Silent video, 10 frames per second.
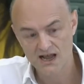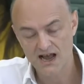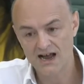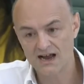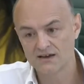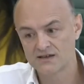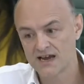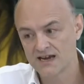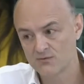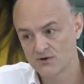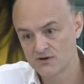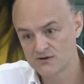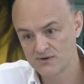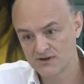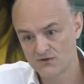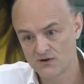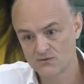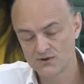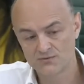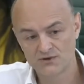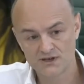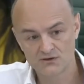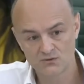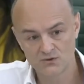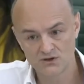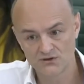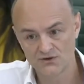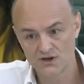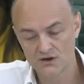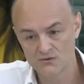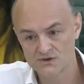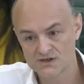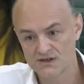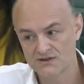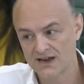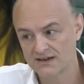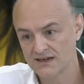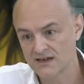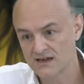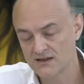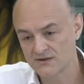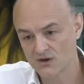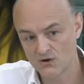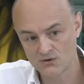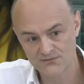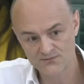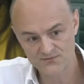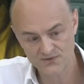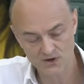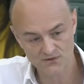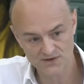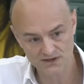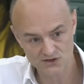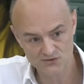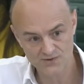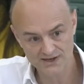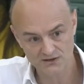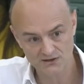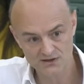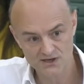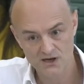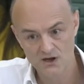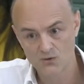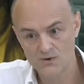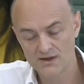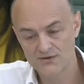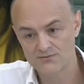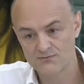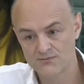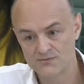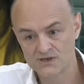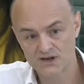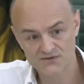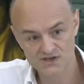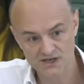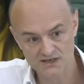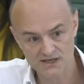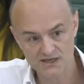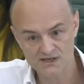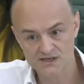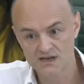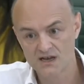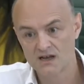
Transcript: And anybody who's been involved with the political world knows that the whole field is riddled with duff studies,